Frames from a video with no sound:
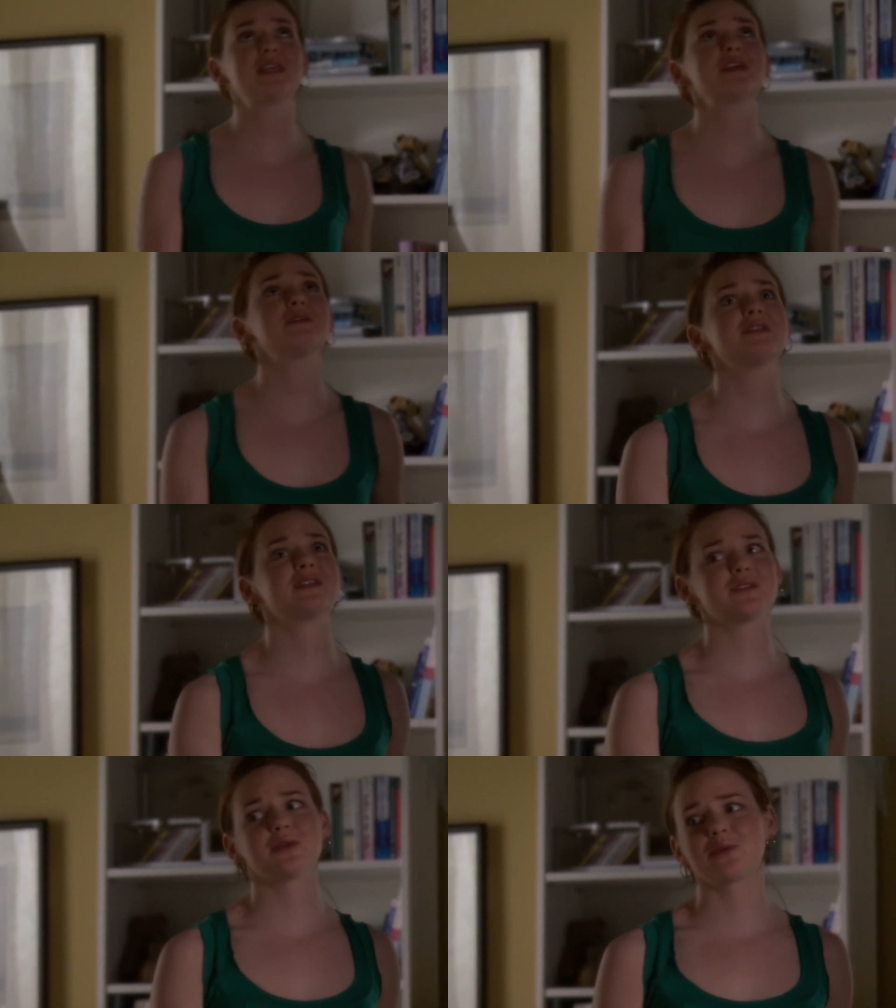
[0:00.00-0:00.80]
kill to
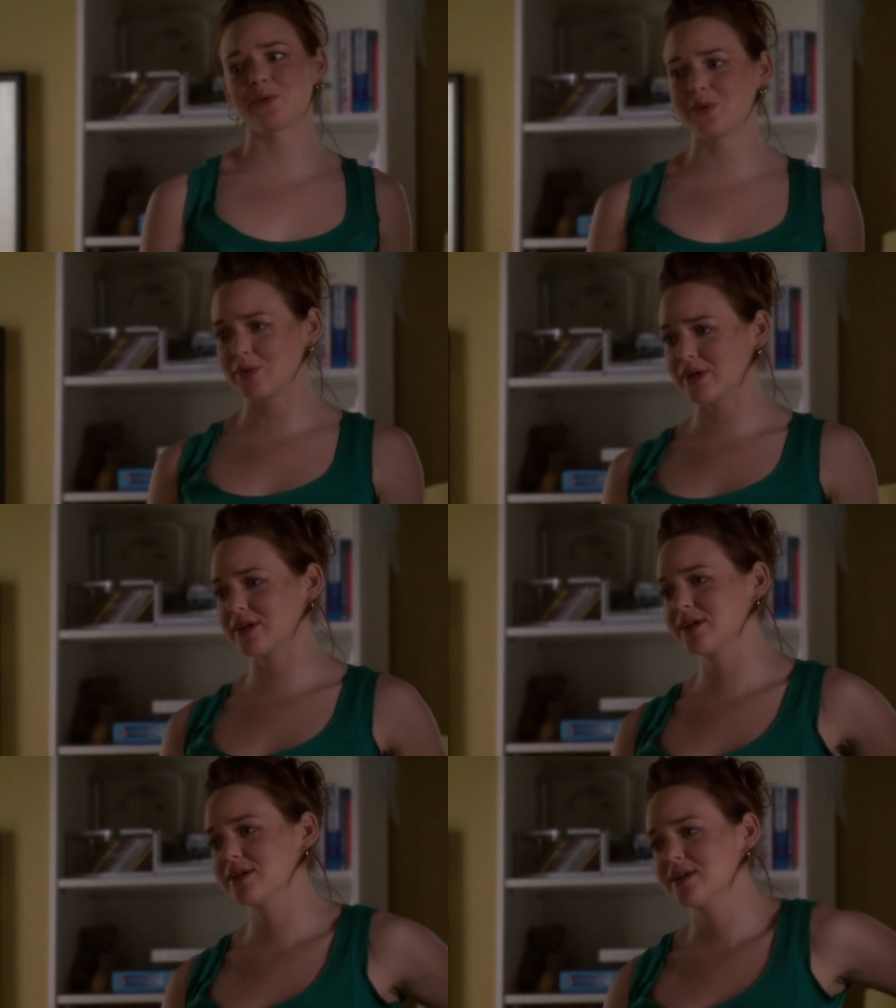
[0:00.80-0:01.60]
get to go to New
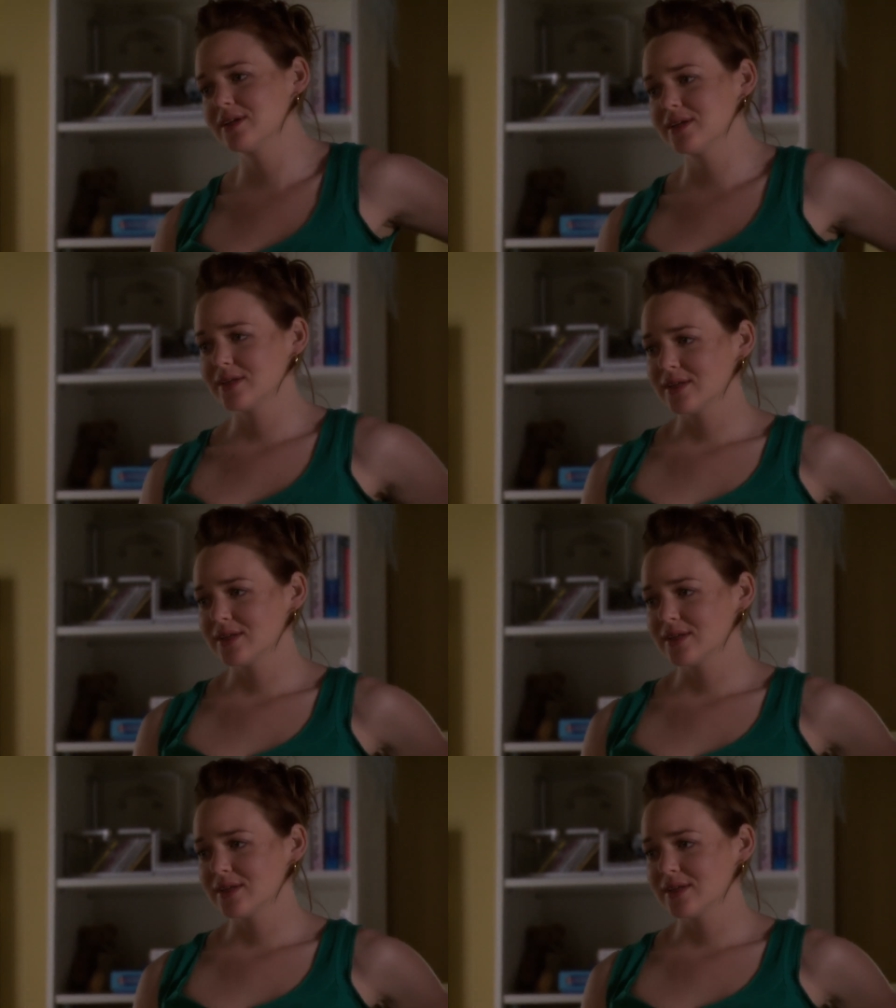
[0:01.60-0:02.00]
York. And I'm